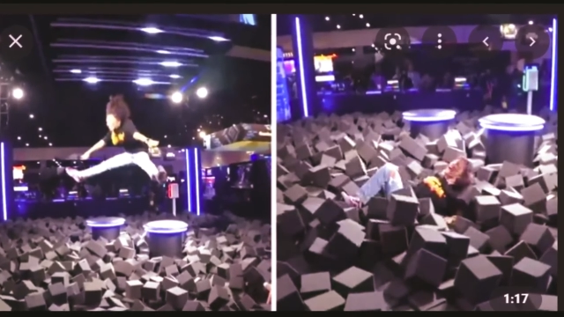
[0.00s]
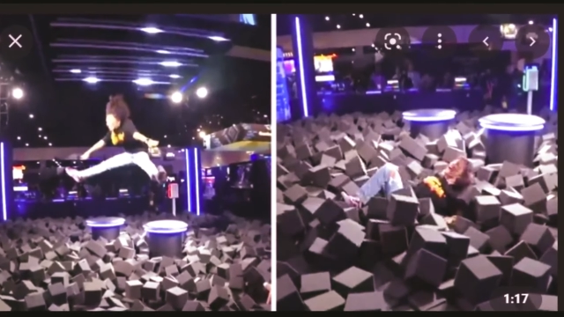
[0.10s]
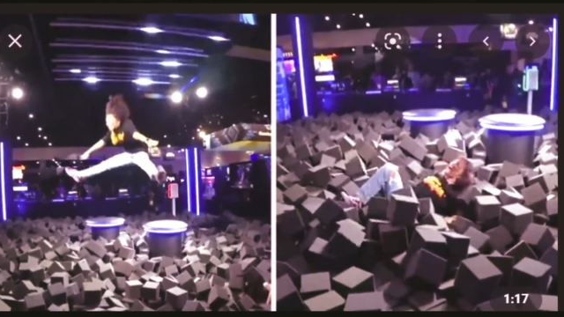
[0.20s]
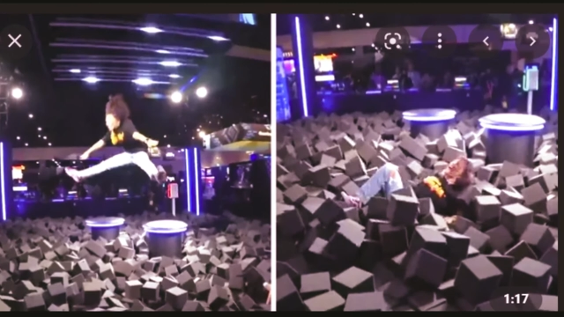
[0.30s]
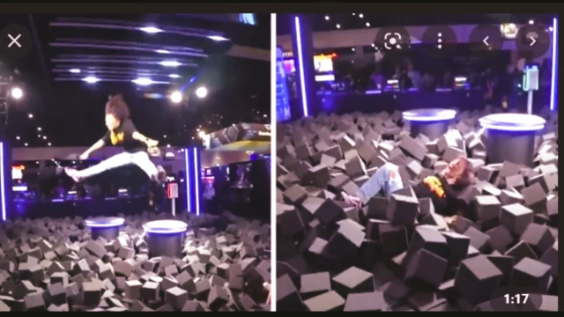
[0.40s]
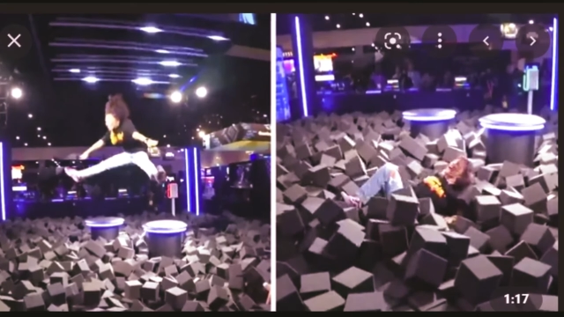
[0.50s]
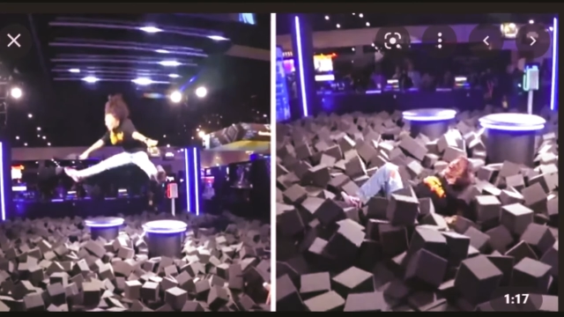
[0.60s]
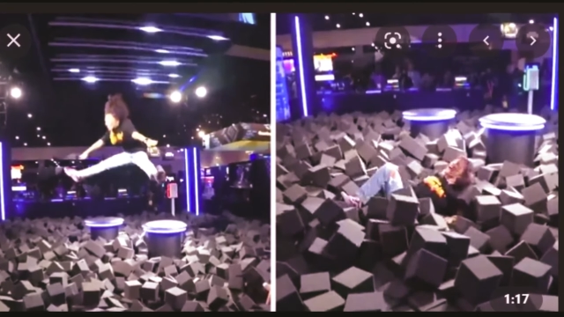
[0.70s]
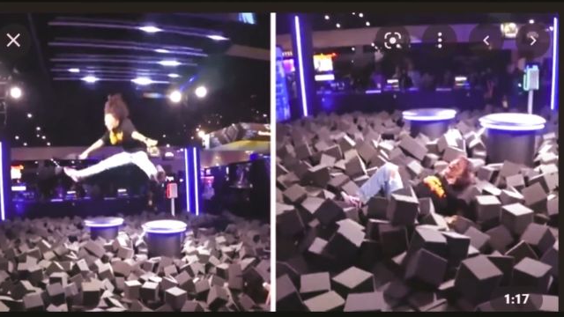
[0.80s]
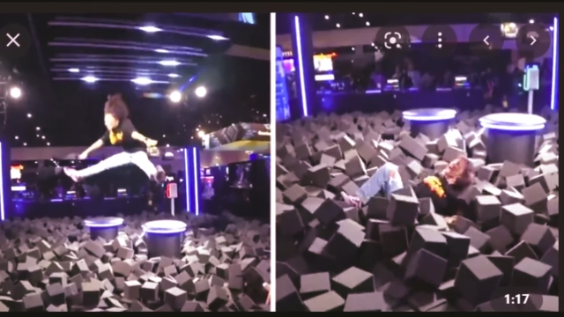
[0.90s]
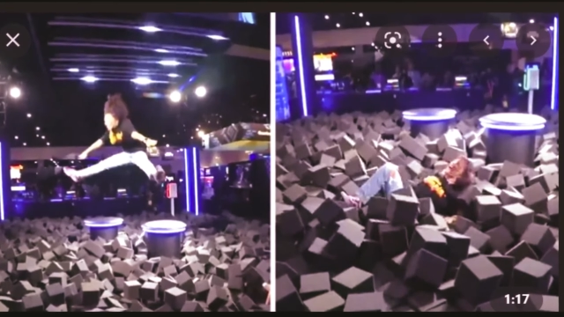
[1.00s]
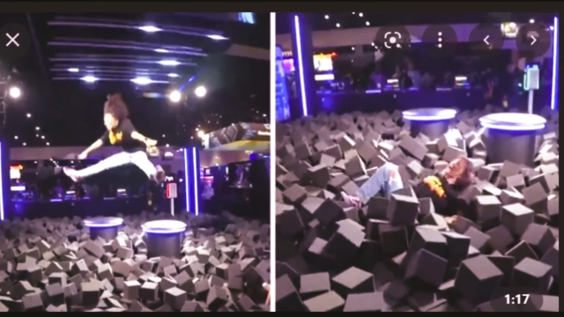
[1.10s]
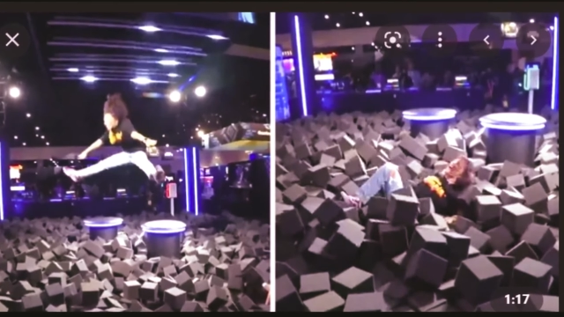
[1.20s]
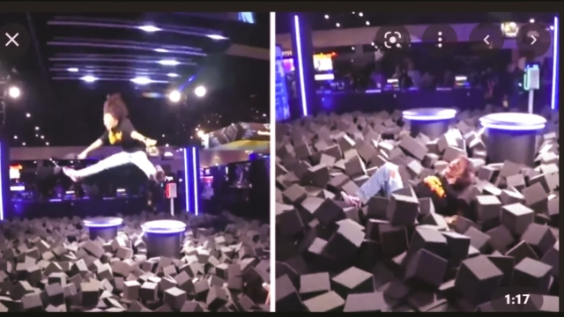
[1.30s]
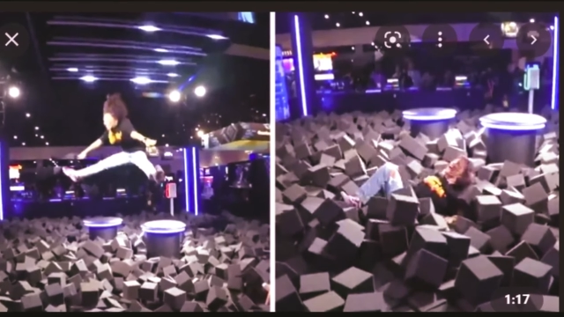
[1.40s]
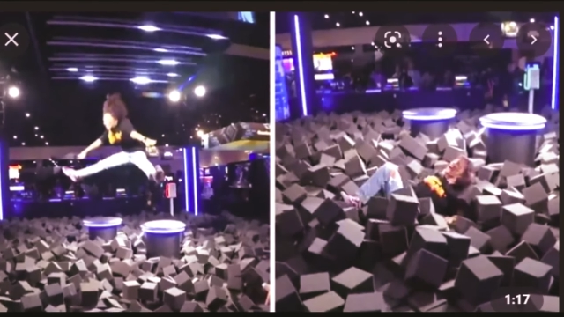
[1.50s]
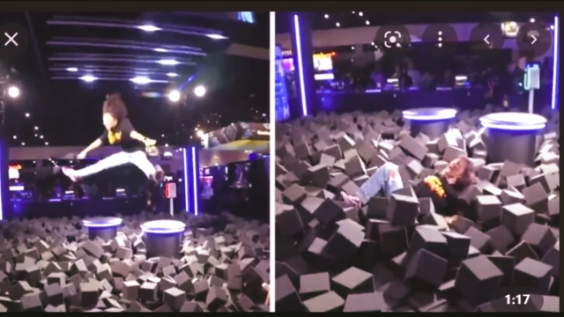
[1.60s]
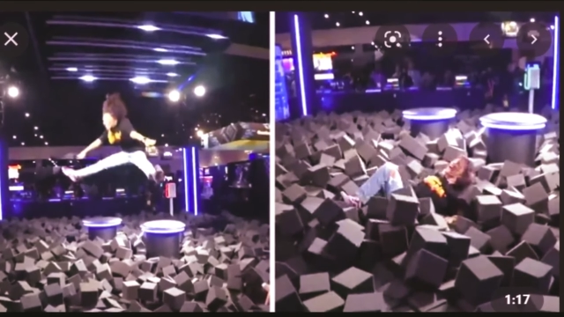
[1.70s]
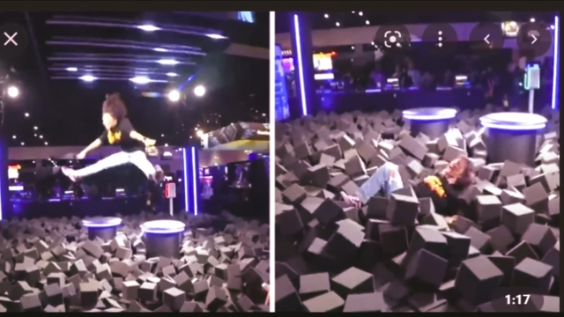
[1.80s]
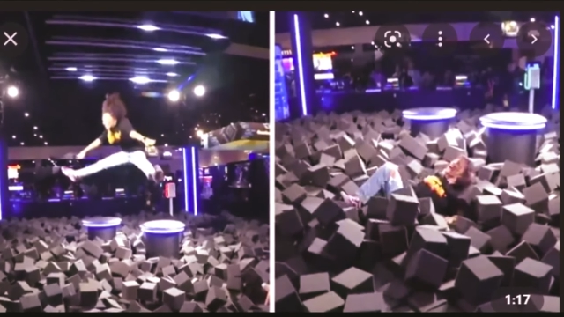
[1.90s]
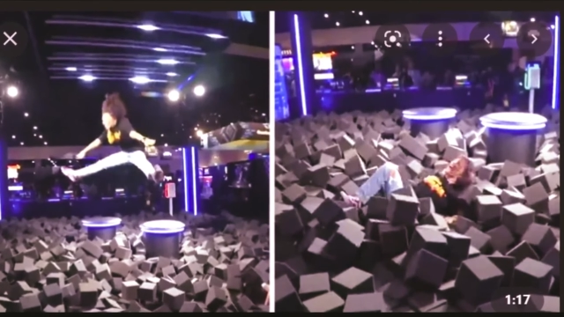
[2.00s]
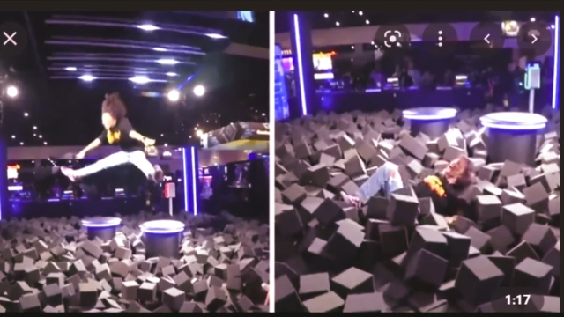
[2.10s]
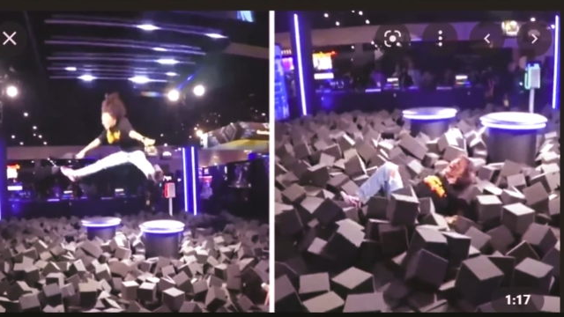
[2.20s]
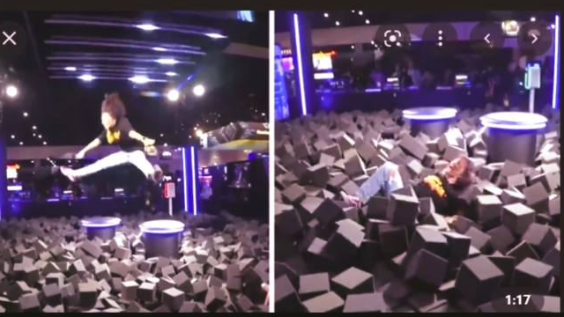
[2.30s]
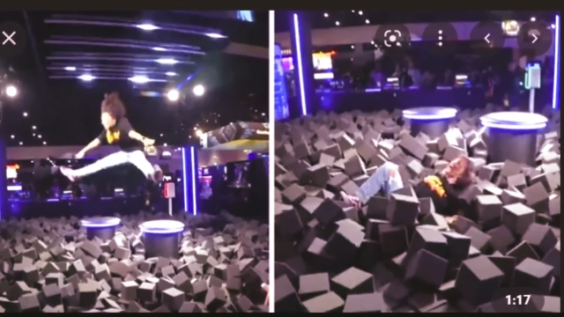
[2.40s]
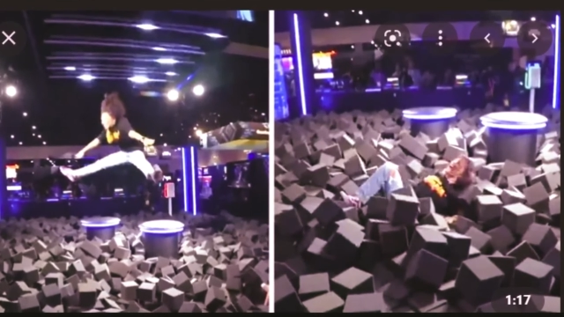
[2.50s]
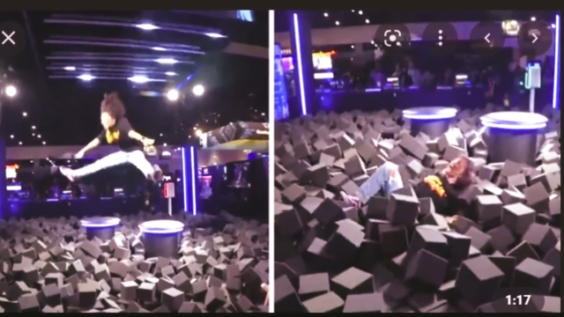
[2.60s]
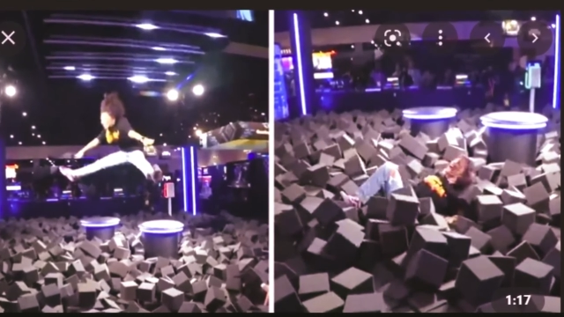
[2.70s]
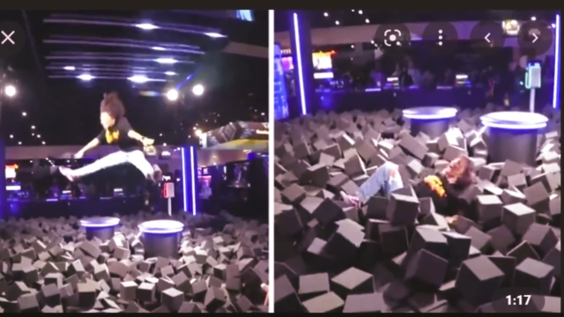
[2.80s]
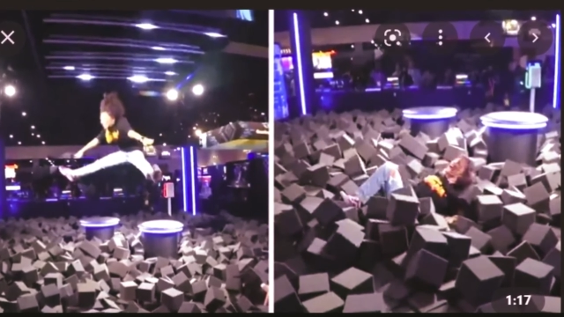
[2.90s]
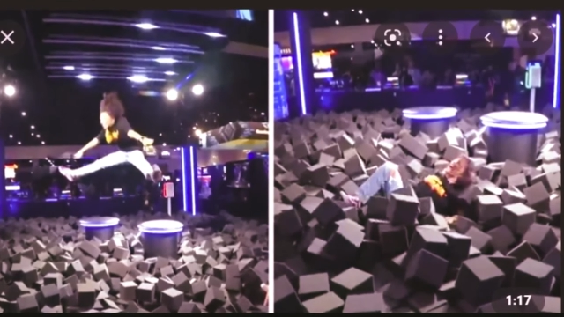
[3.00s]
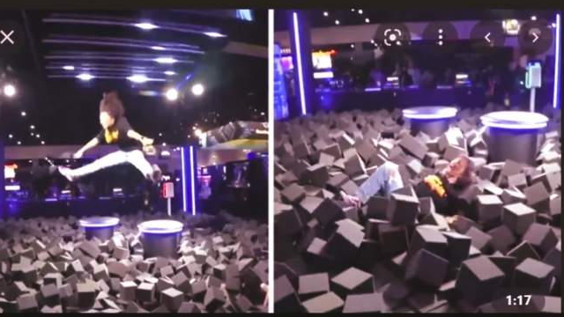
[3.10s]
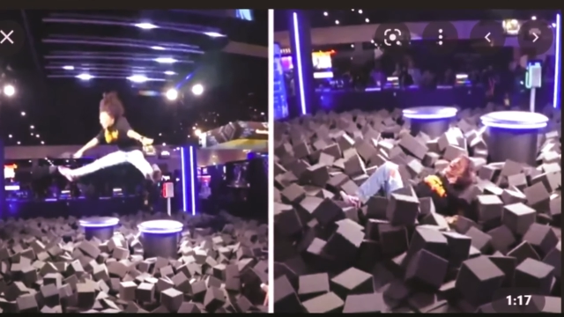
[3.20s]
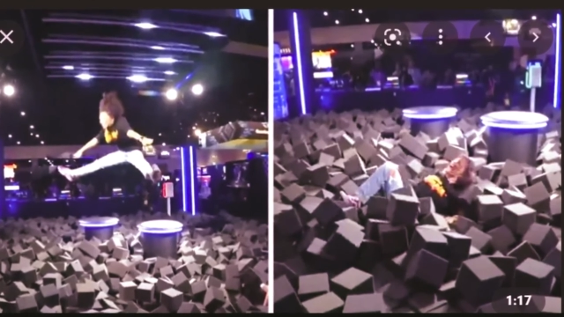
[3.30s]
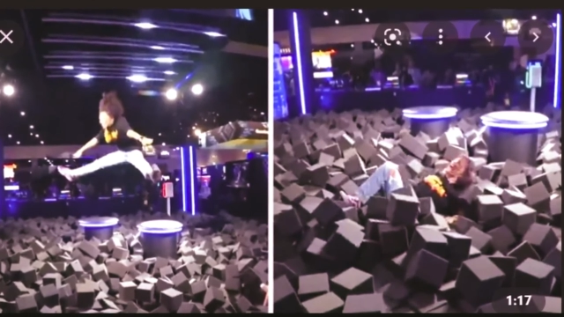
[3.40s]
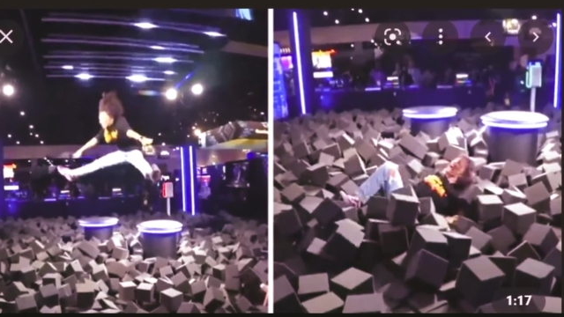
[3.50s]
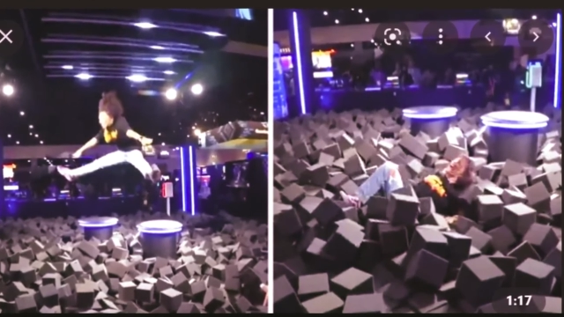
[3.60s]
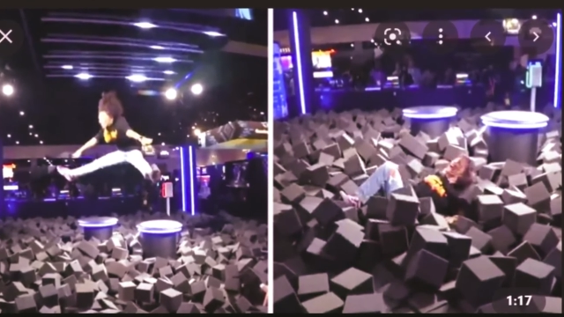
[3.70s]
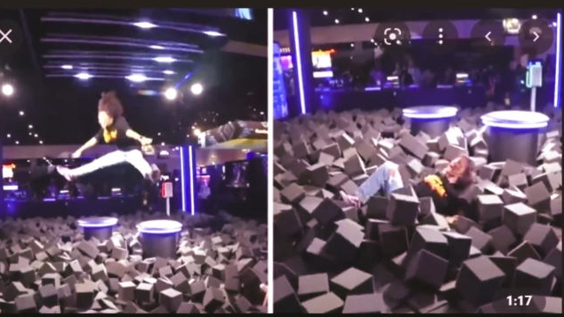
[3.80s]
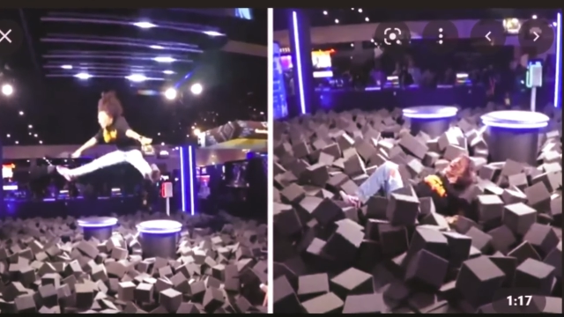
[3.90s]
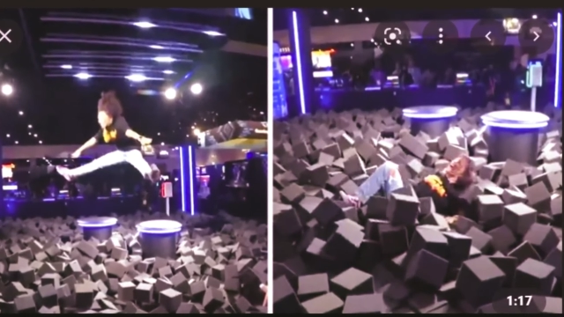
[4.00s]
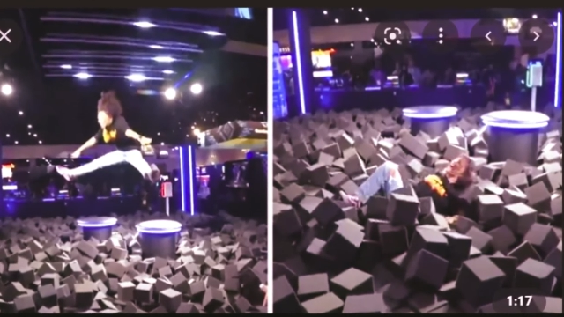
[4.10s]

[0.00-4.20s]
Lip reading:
[unreadable: no face in view]